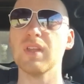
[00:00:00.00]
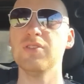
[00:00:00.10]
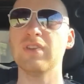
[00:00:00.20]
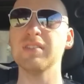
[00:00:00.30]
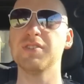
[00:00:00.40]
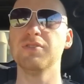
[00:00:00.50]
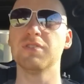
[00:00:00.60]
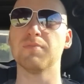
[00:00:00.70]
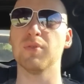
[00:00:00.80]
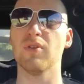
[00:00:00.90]
You get to
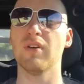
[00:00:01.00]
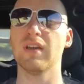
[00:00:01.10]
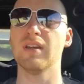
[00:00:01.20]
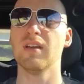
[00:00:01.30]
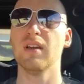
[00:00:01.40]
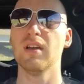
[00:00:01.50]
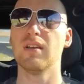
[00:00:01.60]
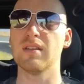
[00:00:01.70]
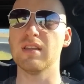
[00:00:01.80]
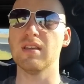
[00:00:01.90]
deploy
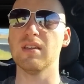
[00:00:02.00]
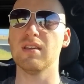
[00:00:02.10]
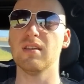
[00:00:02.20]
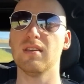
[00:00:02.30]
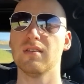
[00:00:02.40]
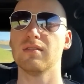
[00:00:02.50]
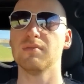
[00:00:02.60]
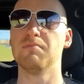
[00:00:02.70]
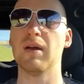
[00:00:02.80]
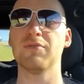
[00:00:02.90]
the
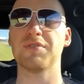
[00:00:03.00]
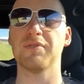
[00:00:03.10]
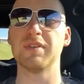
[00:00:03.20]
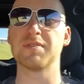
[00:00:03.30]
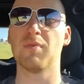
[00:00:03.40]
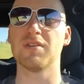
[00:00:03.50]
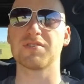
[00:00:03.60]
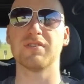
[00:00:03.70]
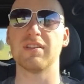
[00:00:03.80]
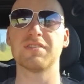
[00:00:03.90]
mouth of this
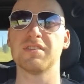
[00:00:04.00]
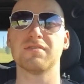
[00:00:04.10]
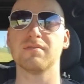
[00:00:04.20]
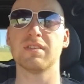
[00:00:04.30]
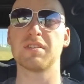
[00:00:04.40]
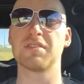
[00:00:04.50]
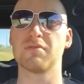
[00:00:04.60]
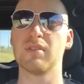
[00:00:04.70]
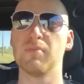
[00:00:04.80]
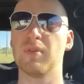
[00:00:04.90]
monster. Now this
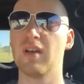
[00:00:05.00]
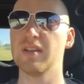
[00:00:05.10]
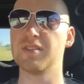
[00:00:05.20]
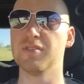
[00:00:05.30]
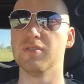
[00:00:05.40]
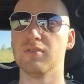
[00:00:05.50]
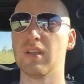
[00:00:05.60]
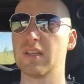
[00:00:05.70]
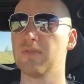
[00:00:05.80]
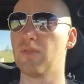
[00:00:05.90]
doesn't really apply to
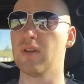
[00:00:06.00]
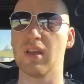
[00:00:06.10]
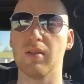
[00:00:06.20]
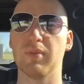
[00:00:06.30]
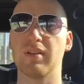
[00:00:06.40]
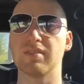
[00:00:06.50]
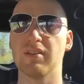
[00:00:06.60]
like the 40k players